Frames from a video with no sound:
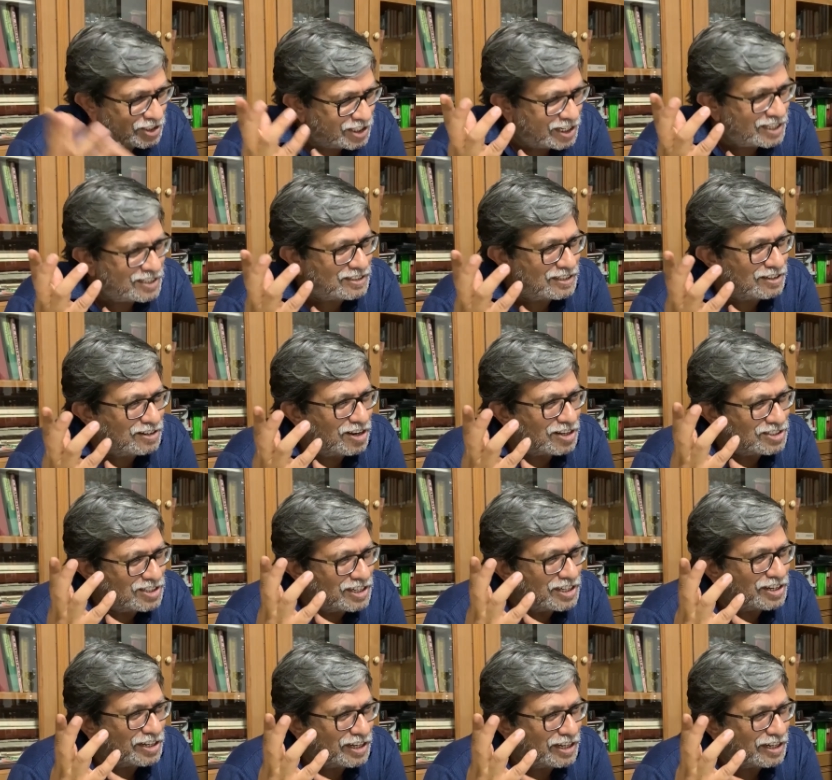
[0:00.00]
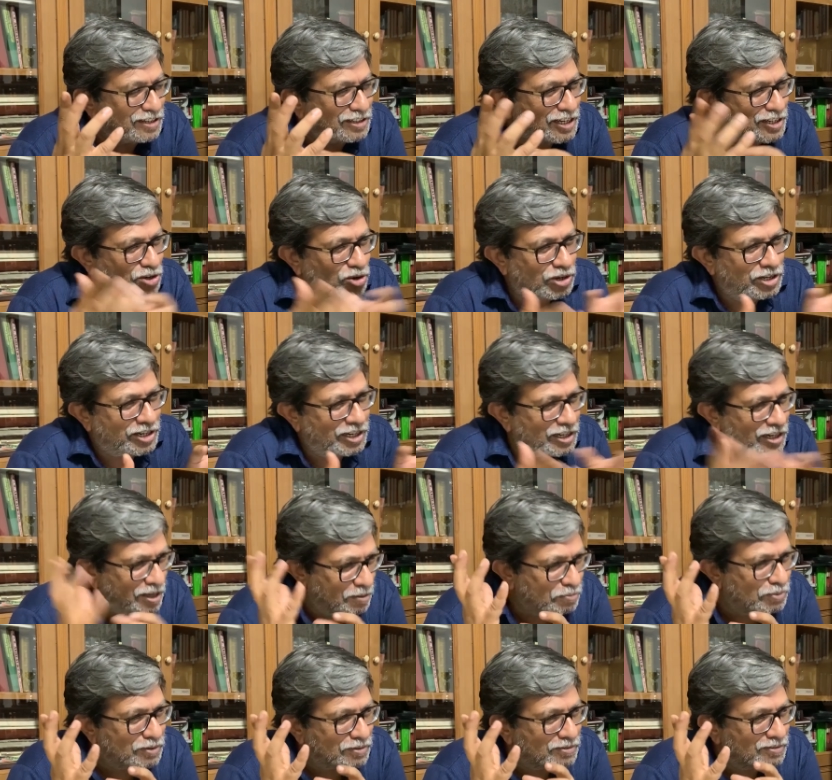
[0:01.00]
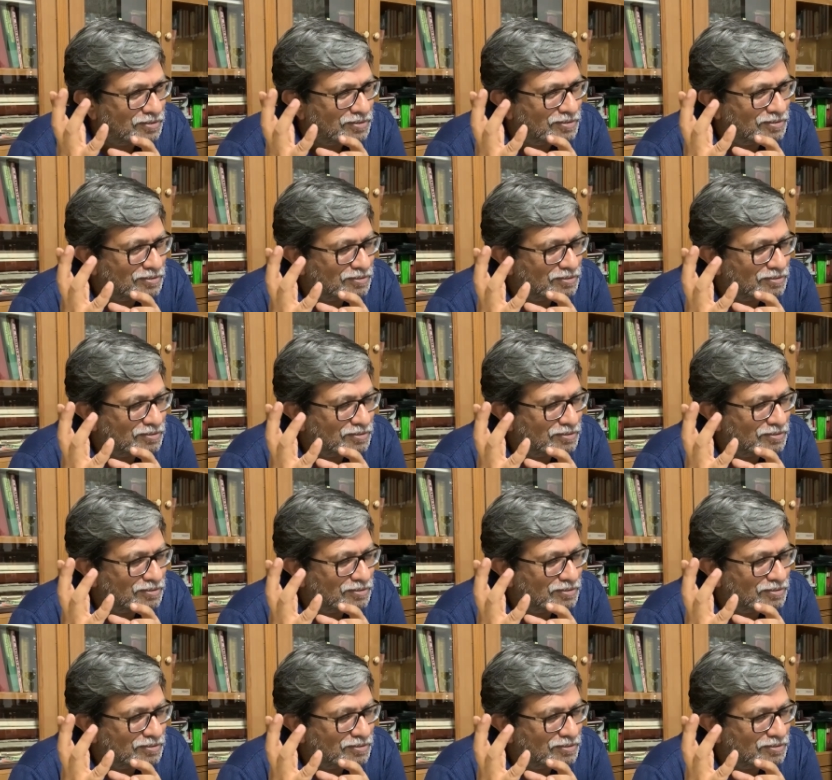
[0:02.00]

which takes that Darjeeling train, that toy train up.